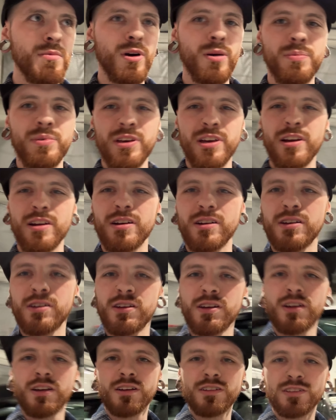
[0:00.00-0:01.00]
up here
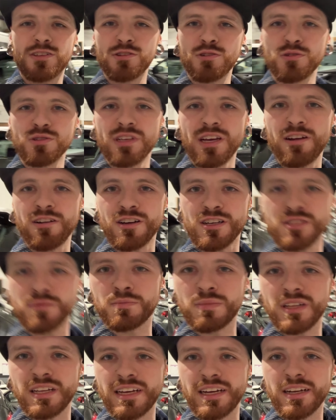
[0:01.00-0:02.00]
to use Eric's
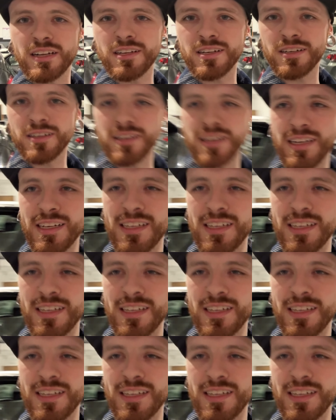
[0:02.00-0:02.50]
bleeder, and